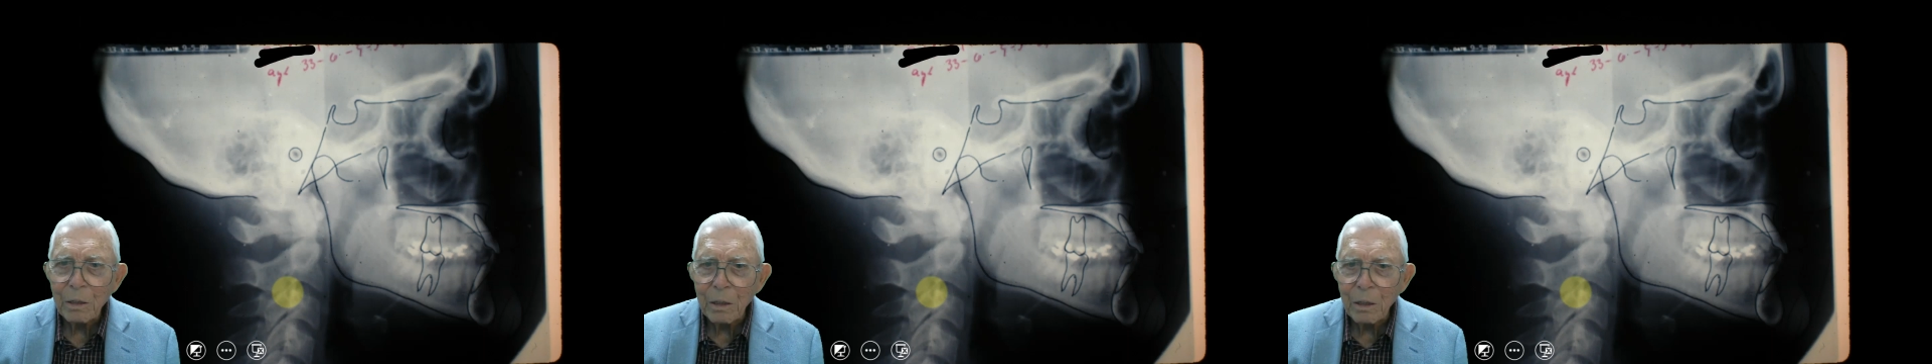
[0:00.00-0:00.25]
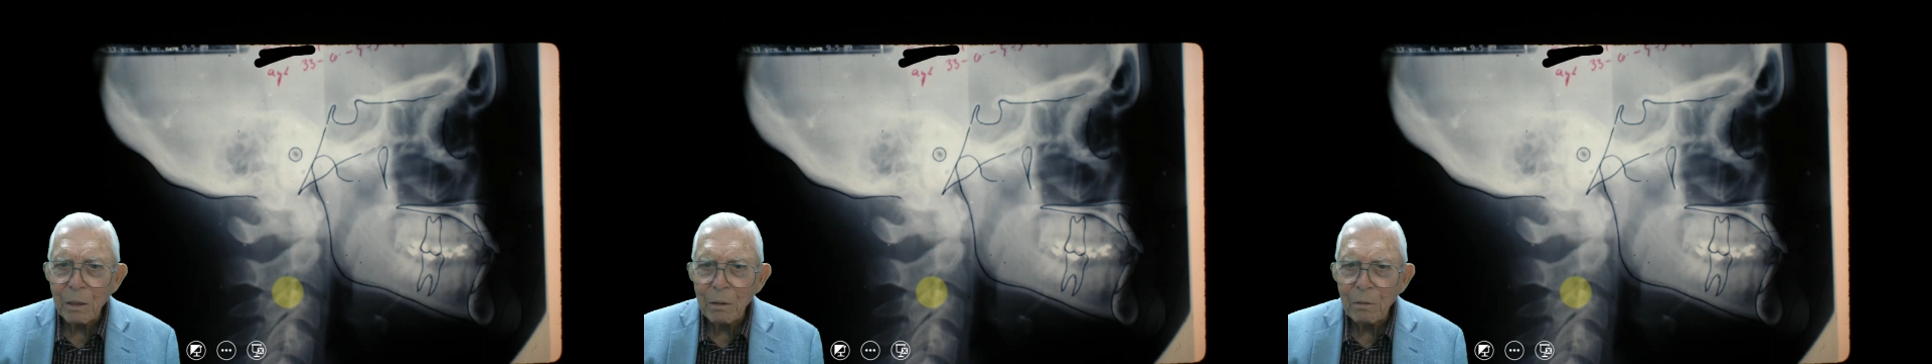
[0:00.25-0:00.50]

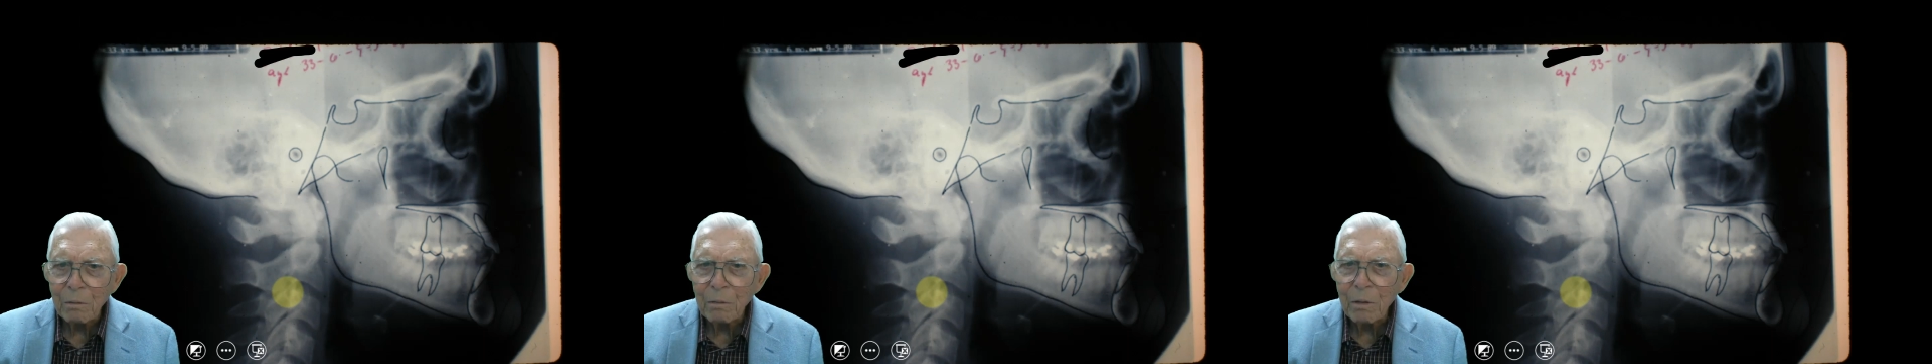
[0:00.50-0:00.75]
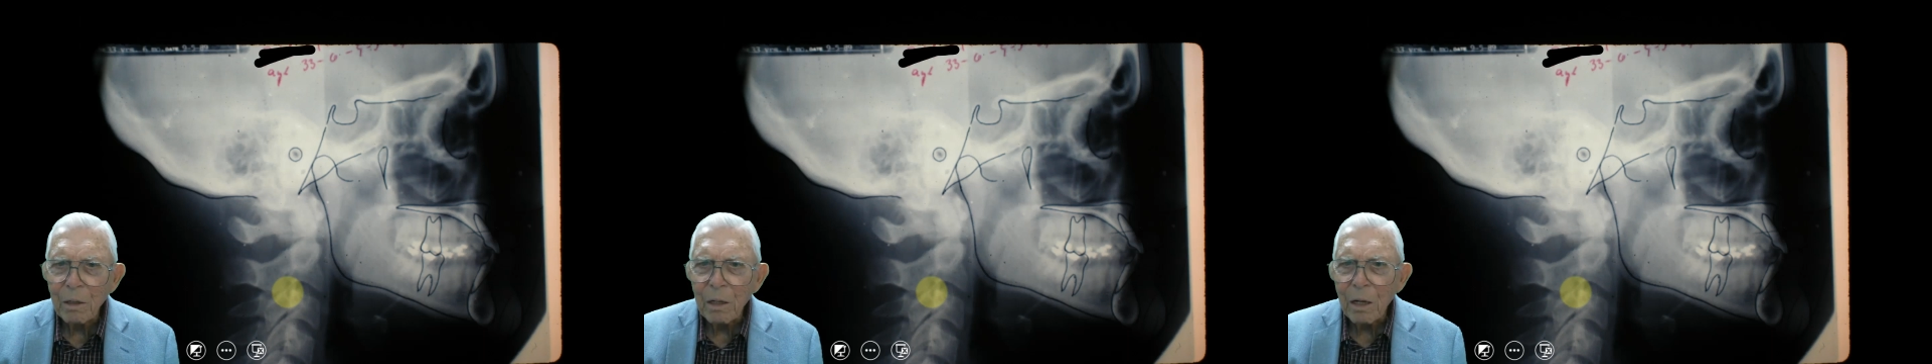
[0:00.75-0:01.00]
And
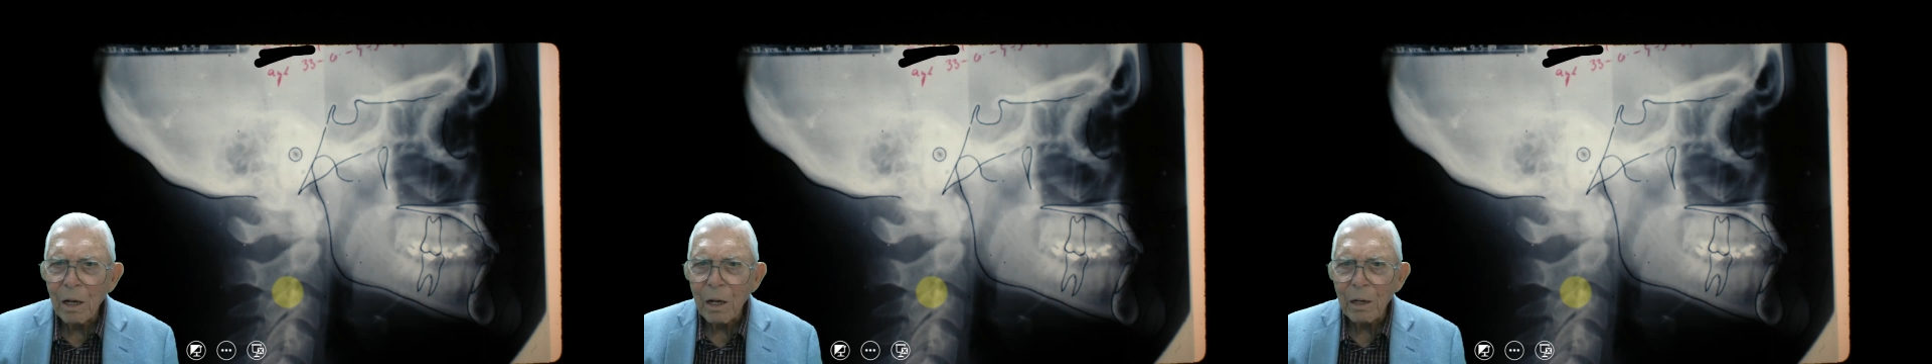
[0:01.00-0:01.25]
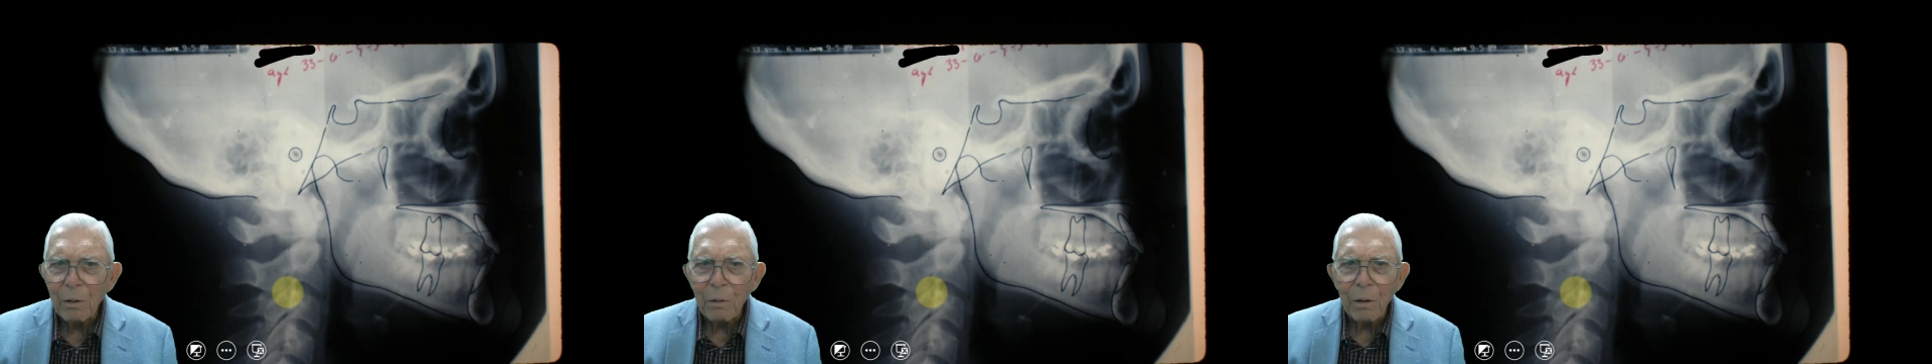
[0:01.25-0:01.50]
I
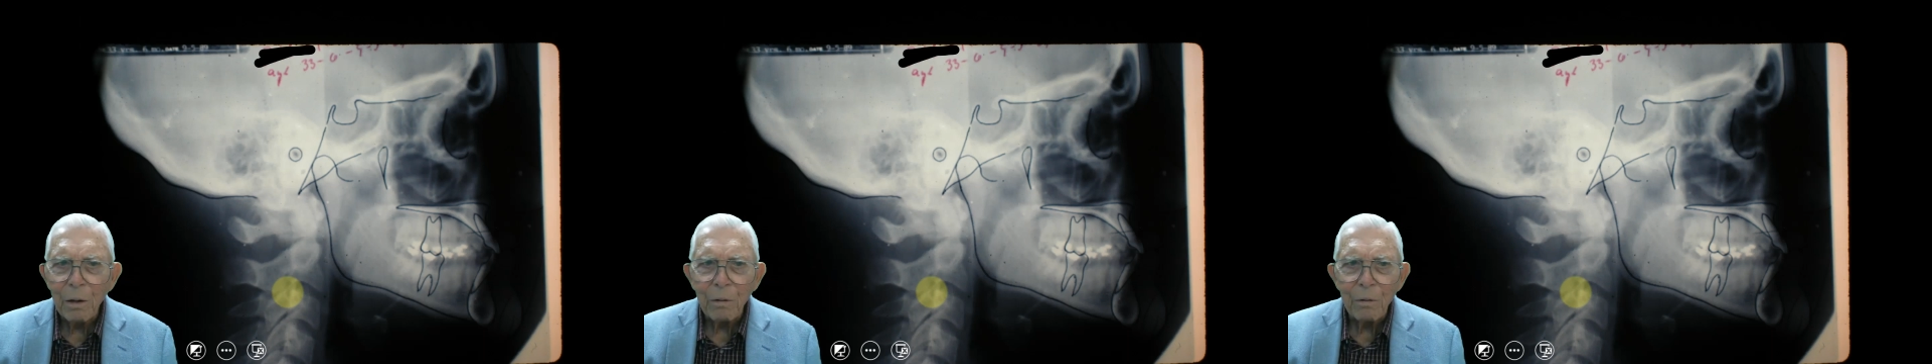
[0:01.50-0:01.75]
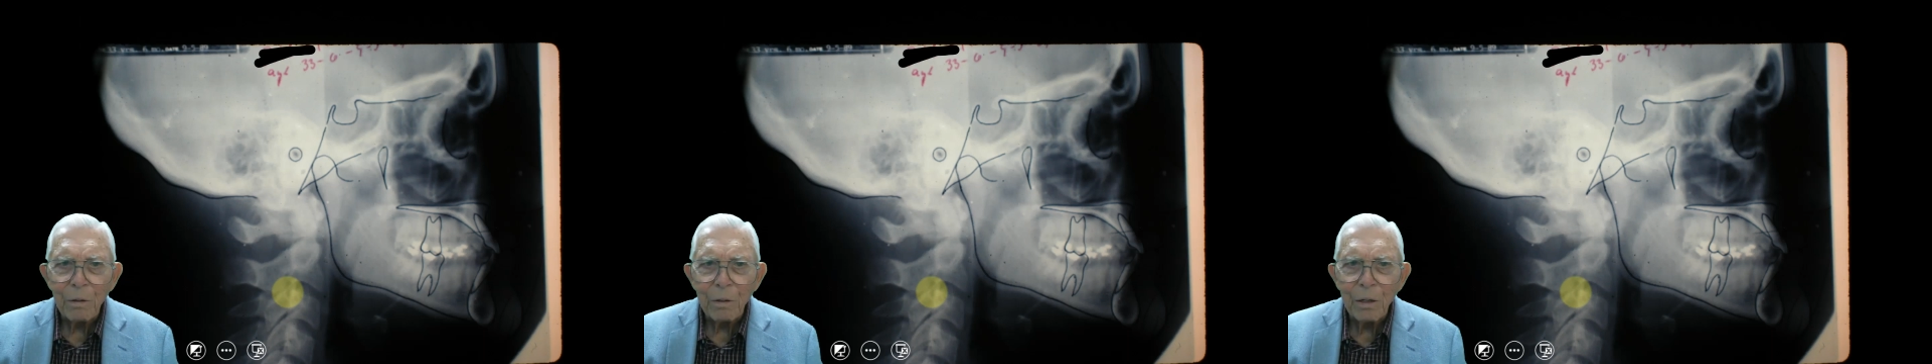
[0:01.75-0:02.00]
don't
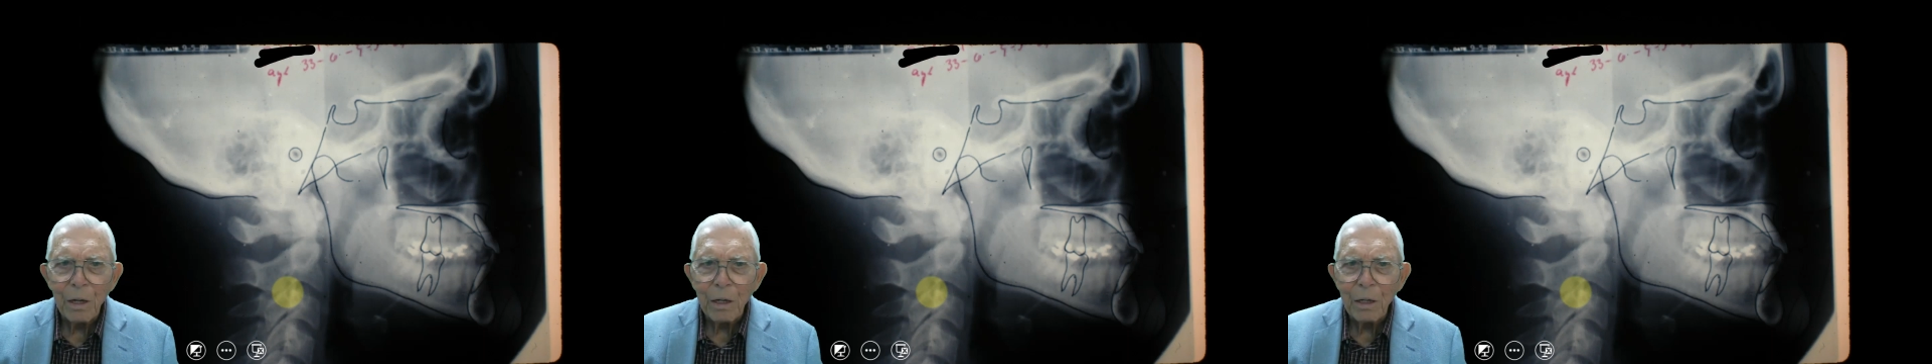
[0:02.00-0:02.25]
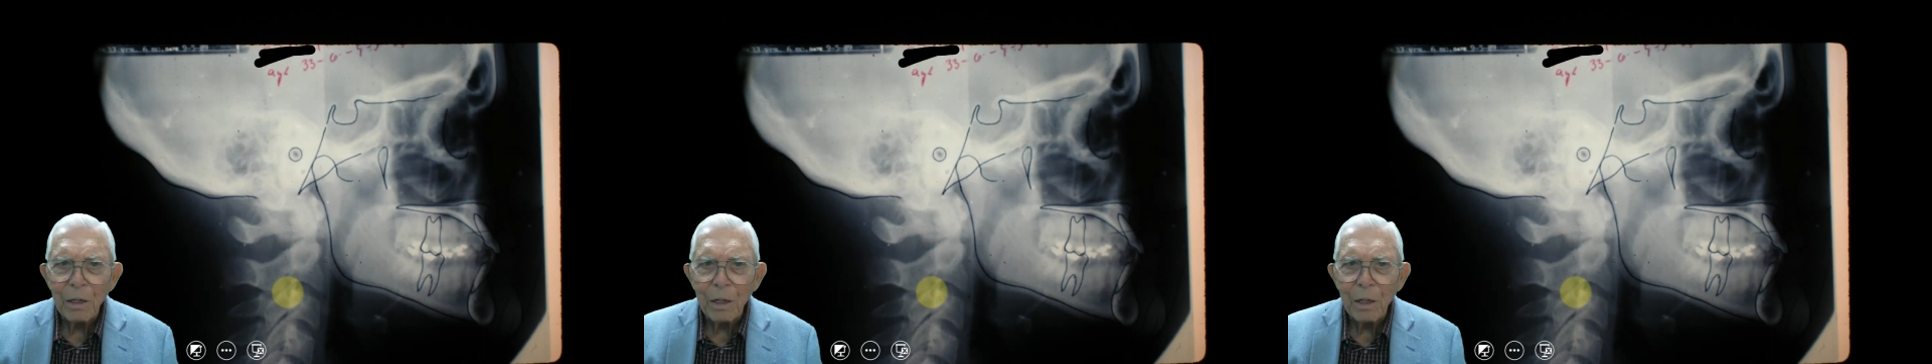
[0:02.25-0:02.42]
have the date.